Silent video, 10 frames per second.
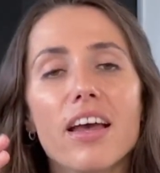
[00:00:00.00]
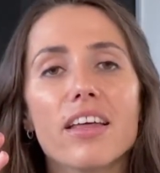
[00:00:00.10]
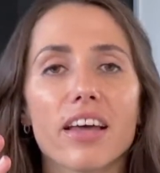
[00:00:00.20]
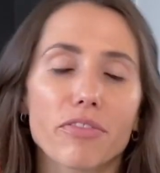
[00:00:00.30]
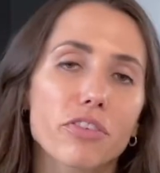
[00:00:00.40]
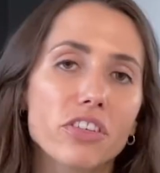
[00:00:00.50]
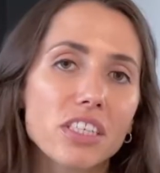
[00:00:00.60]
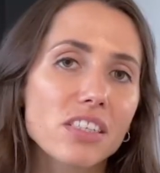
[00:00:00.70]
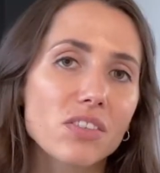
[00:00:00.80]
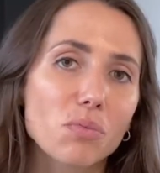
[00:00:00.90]
that
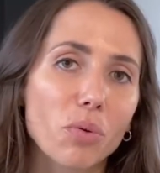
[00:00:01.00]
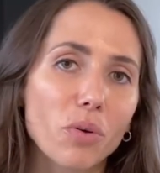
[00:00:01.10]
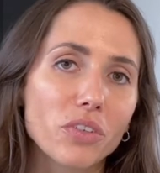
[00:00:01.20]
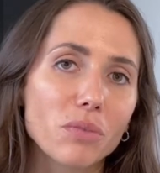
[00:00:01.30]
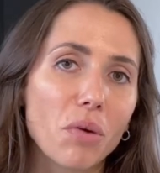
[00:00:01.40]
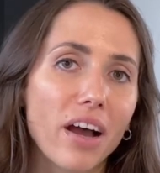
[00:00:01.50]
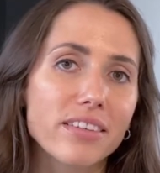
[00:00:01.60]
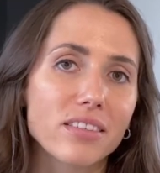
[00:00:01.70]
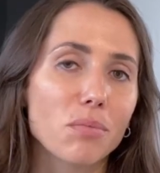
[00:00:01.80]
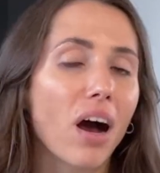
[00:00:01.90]
fusion is supported by
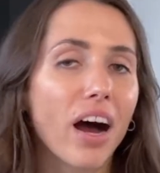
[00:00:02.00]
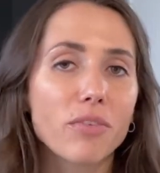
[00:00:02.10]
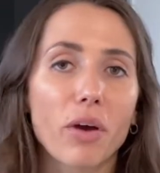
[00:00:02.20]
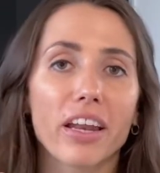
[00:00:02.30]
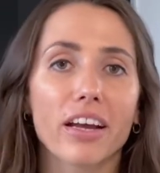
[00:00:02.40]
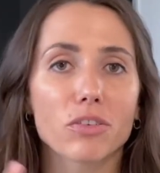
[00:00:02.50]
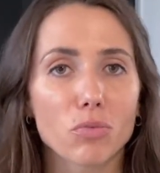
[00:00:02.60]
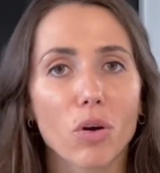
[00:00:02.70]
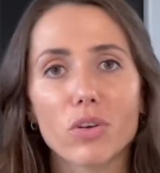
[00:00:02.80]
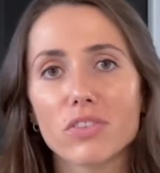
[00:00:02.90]
some hardware like
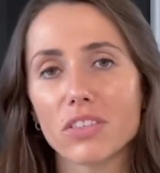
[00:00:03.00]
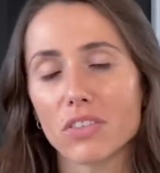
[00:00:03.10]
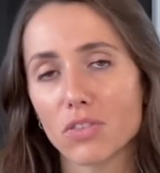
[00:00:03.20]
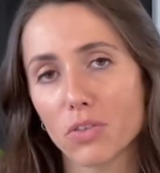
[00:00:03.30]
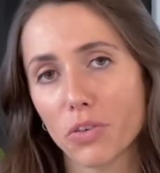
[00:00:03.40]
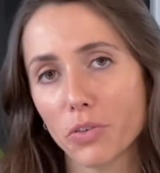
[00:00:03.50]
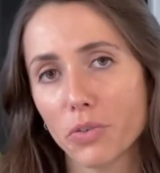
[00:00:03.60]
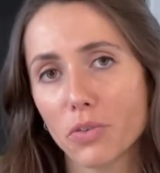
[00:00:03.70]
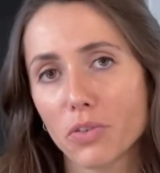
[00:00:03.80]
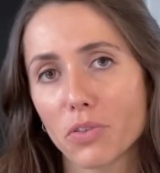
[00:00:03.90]
rods and
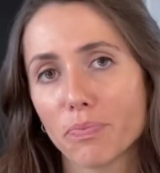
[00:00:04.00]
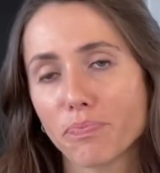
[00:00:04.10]
screws.